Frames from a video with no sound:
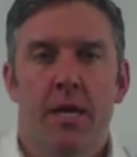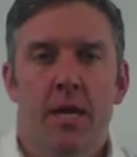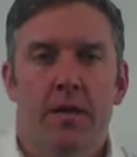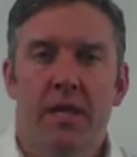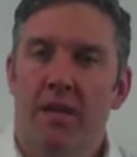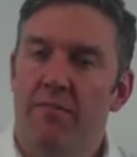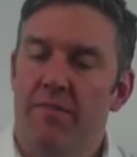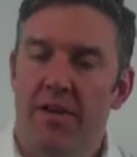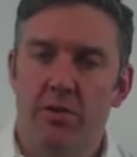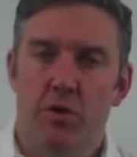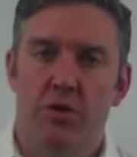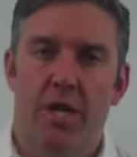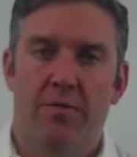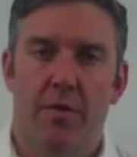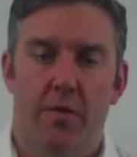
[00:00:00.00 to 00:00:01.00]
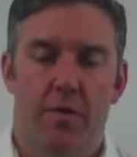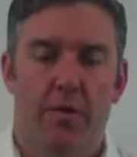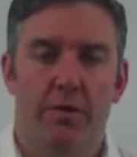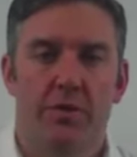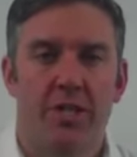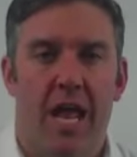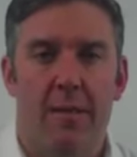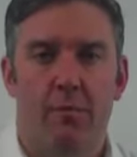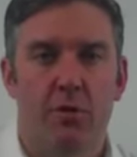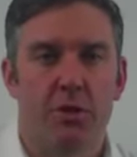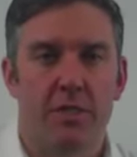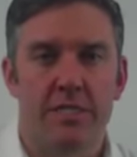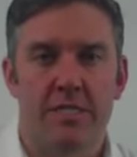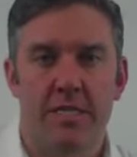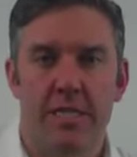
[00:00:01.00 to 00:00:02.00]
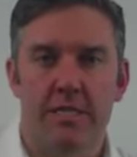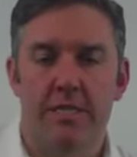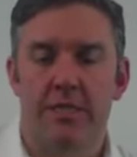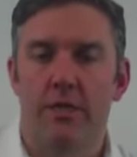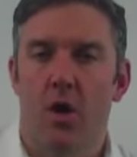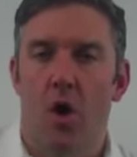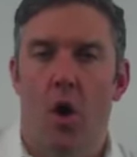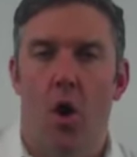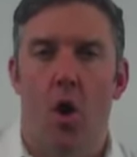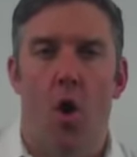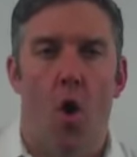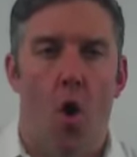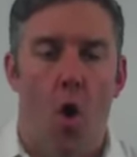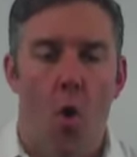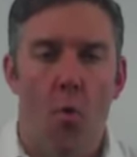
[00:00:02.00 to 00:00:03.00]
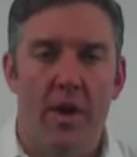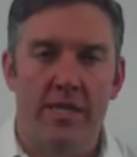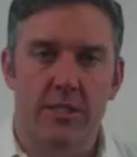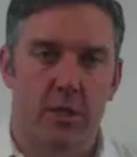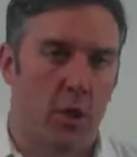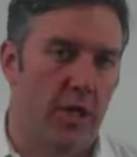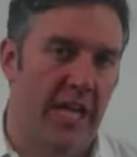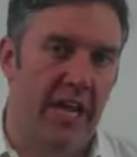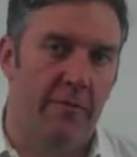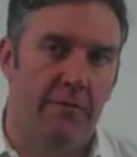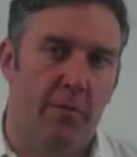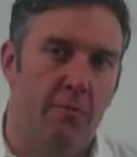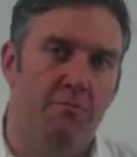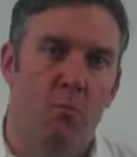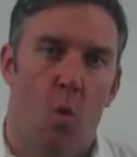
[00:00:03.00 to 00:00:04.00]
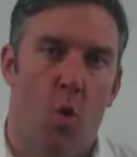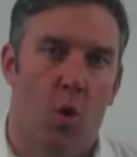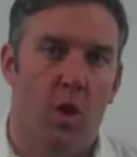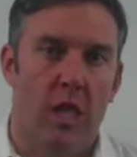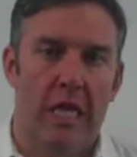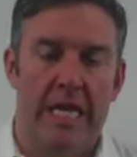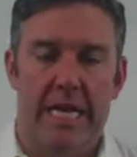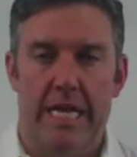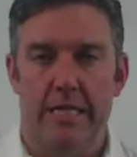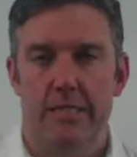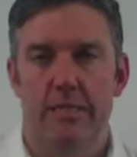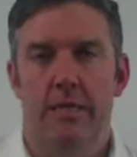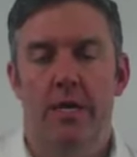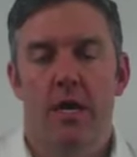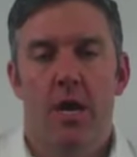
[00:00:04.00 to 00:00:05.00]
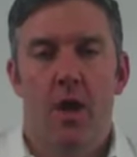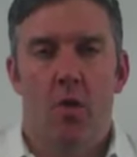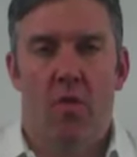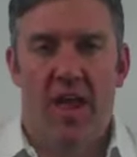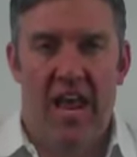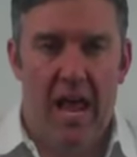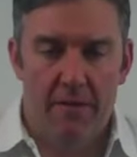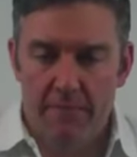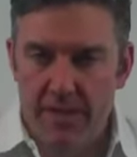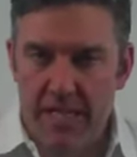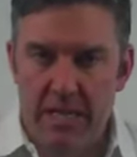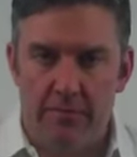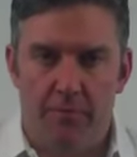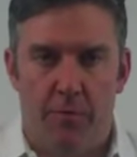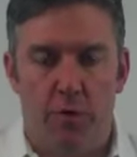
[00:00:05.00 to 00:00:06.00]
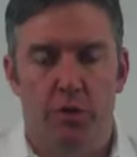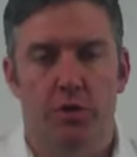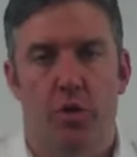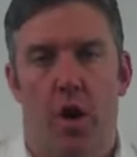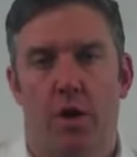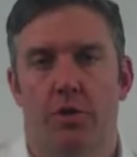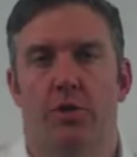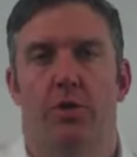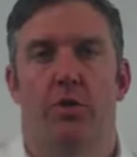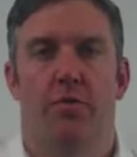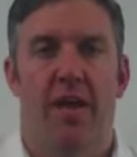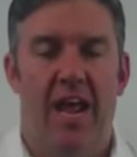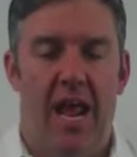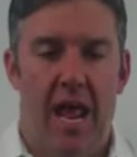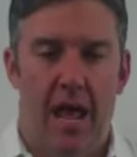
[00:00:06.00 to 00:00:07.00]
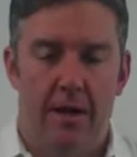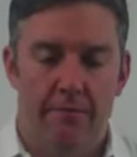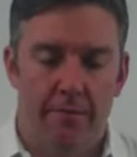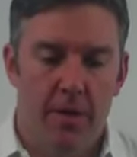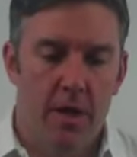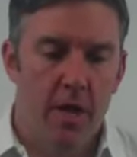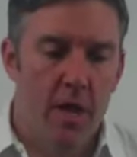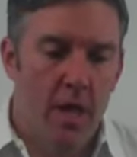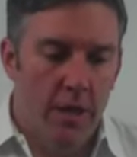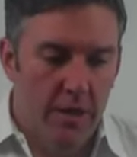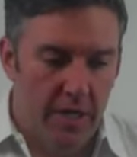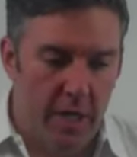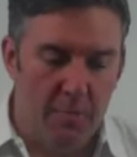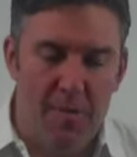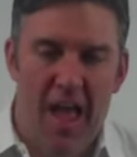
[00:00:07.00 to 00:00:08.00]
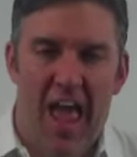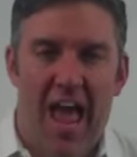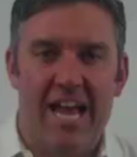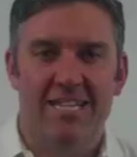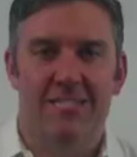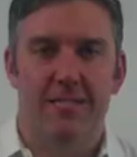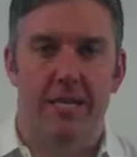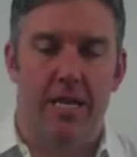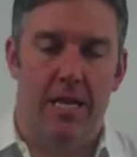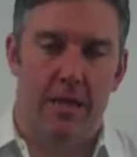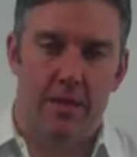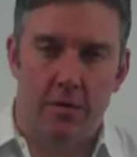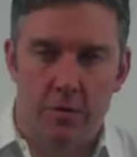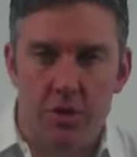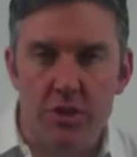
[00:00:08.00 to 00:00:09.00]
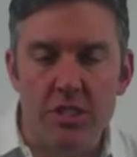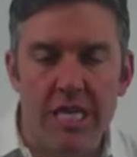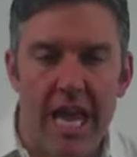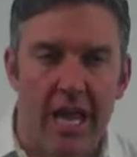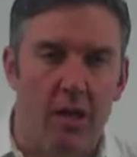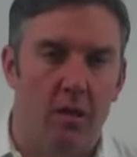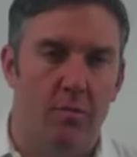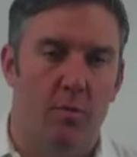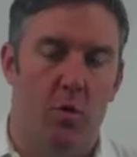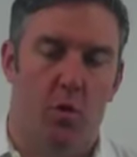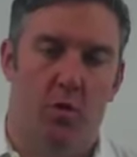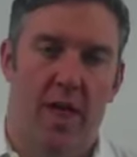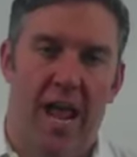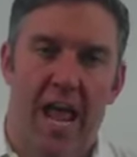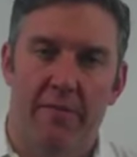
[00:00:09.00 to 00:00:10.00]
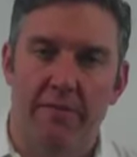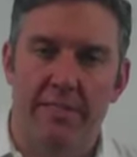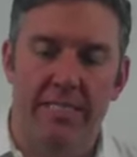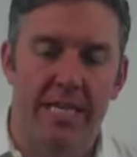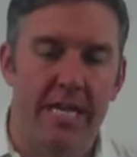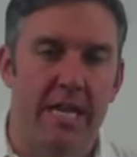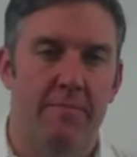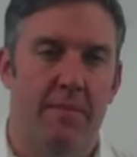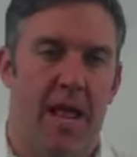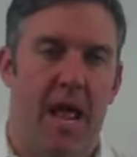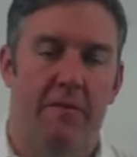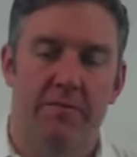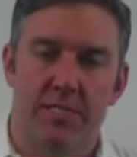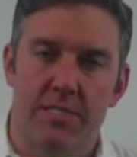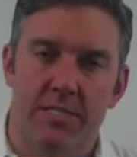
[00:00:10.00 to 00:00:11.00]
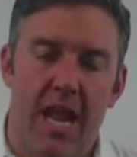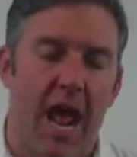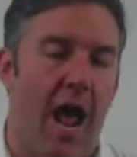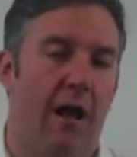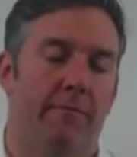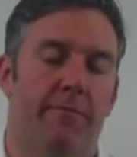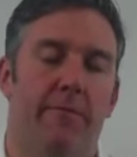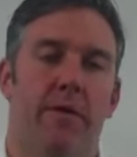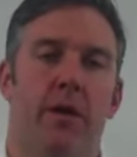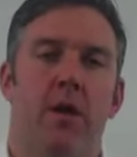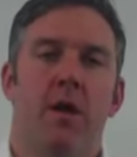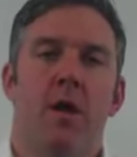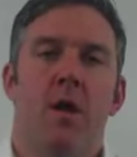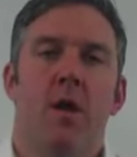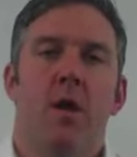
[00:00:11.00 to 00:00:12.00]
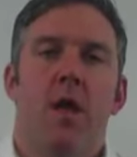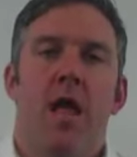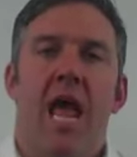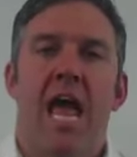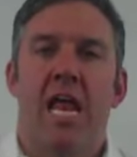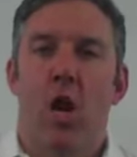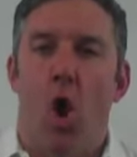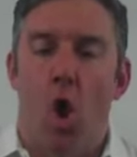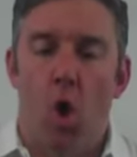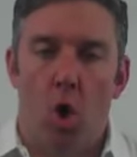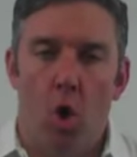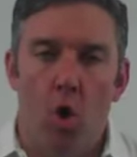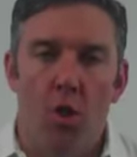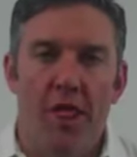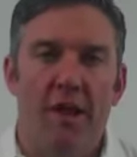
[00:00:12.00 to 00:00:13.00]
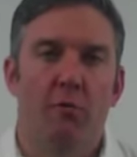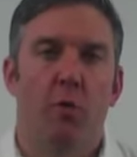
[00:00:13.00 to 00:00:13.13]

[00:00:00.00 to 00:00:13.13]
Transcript: The investors out there that are established and seasoned are always looking for more leads. They have the infrastructure, they have the capacity, they're scalable, they have a team, they have a staff, and all they